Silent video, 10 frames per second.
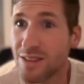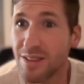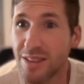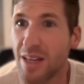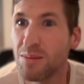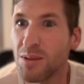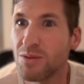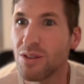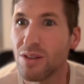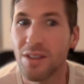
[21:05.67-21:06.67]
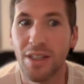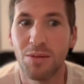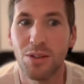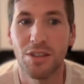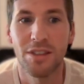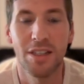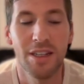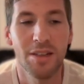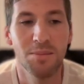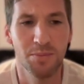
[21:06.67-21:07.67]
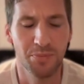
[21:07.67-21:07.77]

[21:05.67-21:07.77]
type of neural network setup.